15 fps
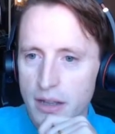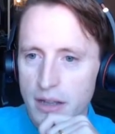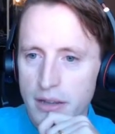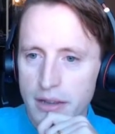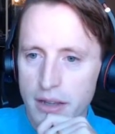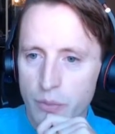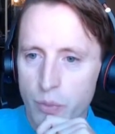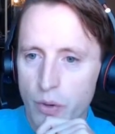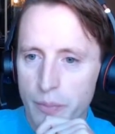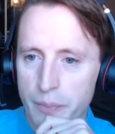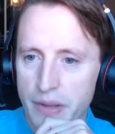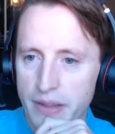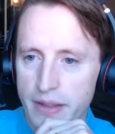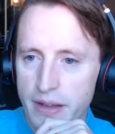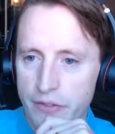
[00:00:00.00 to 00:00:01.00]
they won't
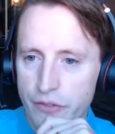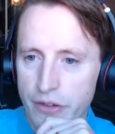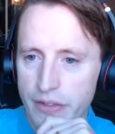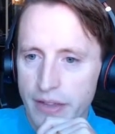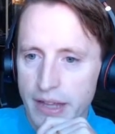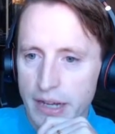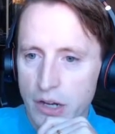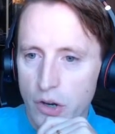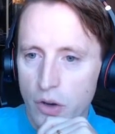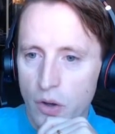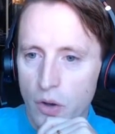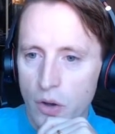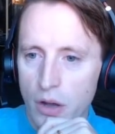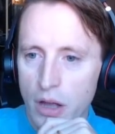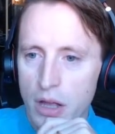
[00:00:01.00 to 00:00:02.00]
be there for that
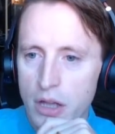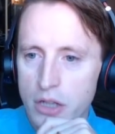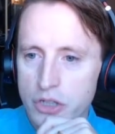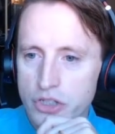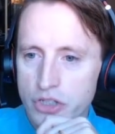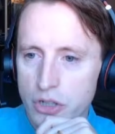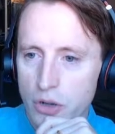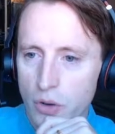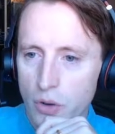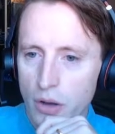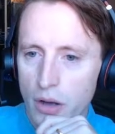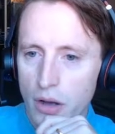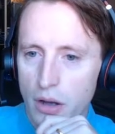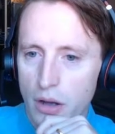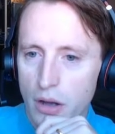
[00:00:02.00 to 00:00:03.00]
long. So
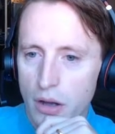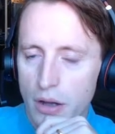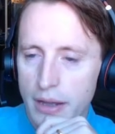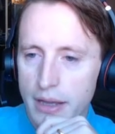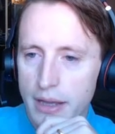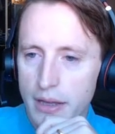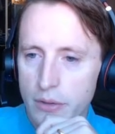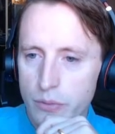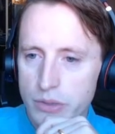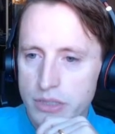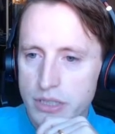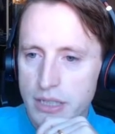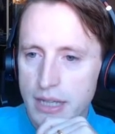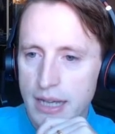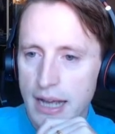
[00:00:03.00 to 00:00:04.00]
here we
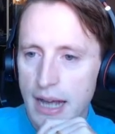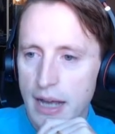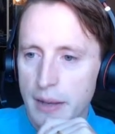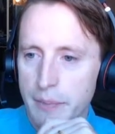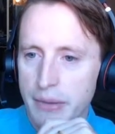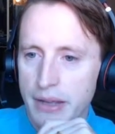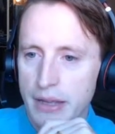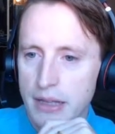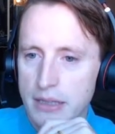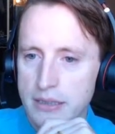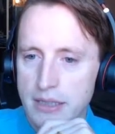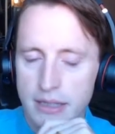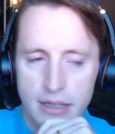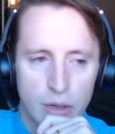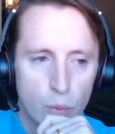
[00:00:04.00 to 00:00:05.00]
see a guy being
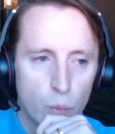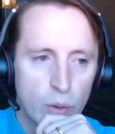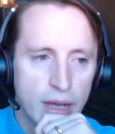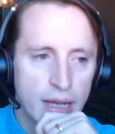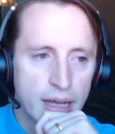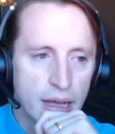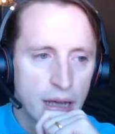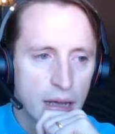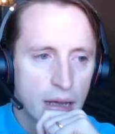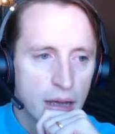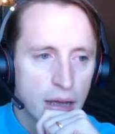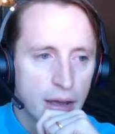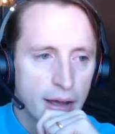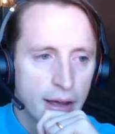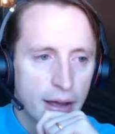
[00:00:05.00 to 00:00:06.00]
taken away,
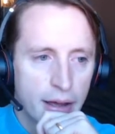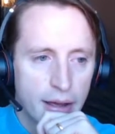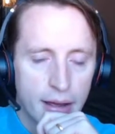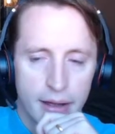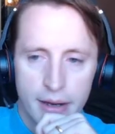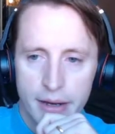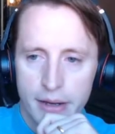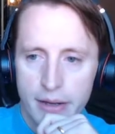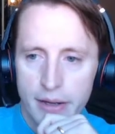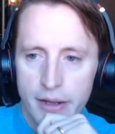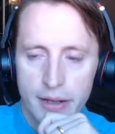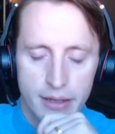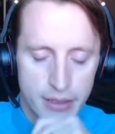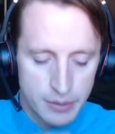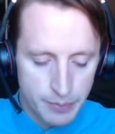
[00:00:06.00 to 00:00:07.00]
and
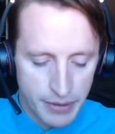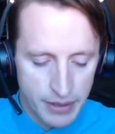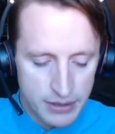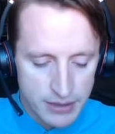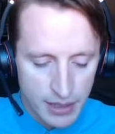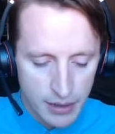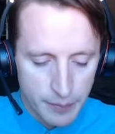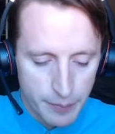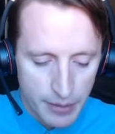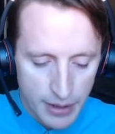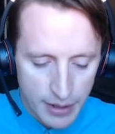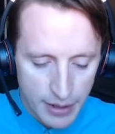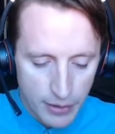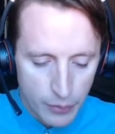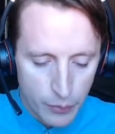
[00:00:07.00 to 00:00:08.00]
he's being taken
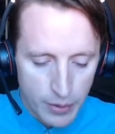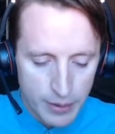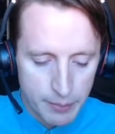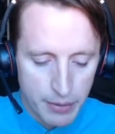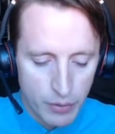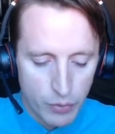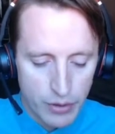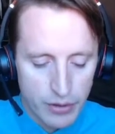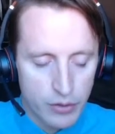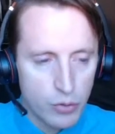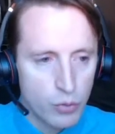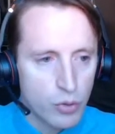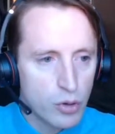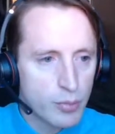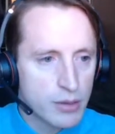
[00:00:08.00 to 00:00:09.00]
away by one of the
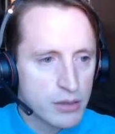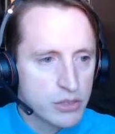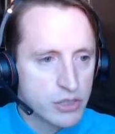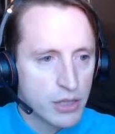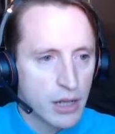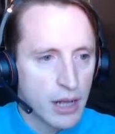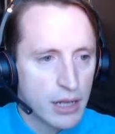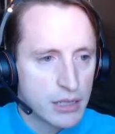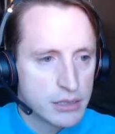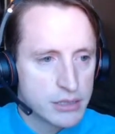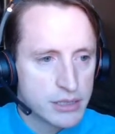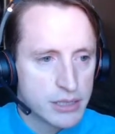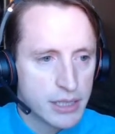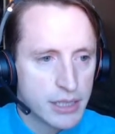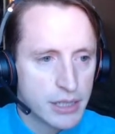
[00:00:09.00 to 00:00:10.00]
robots. So I'll
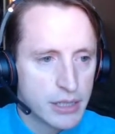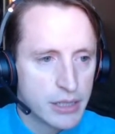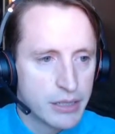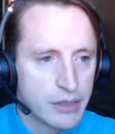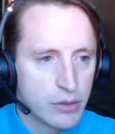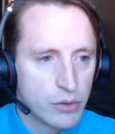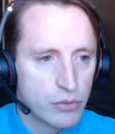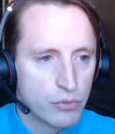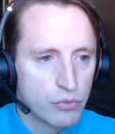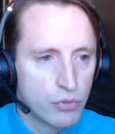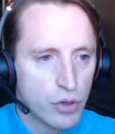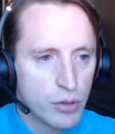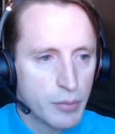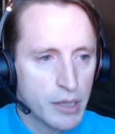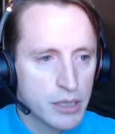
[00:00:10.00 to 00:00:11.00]
say
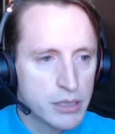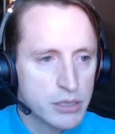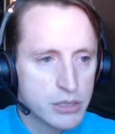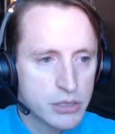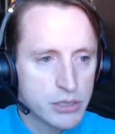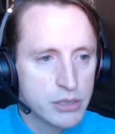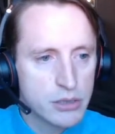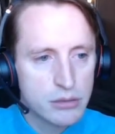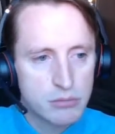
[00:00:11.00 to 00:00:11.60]
robots